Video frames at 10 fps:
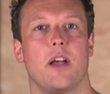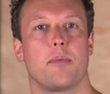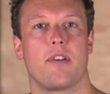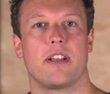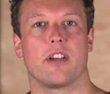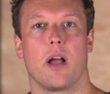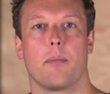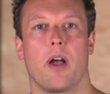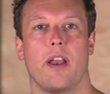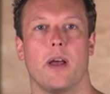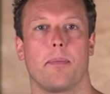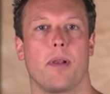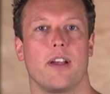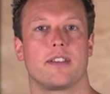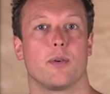upgrade timeline
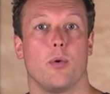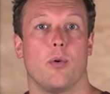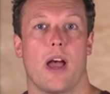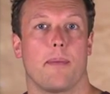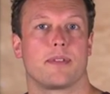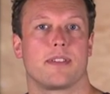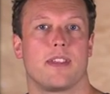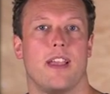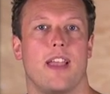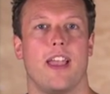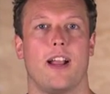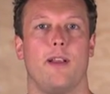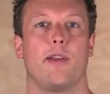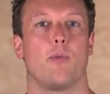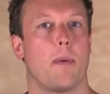applies to all apps,
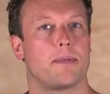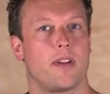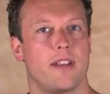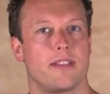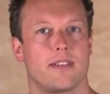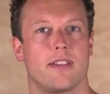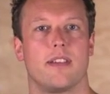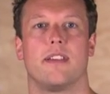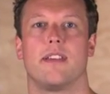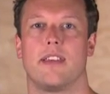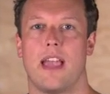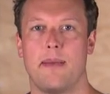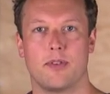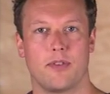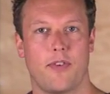including websites,
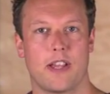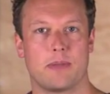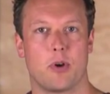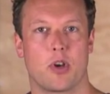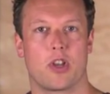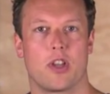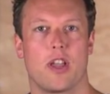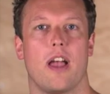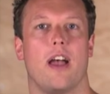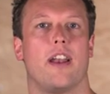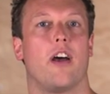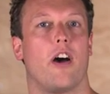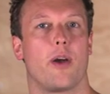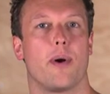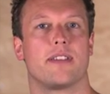games on Facebook, and
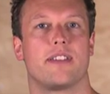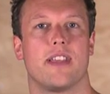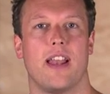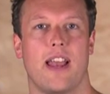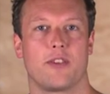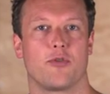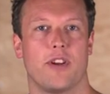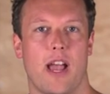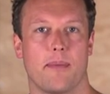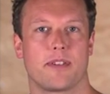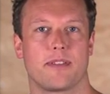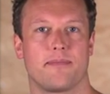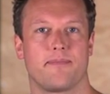iOS and Android apps.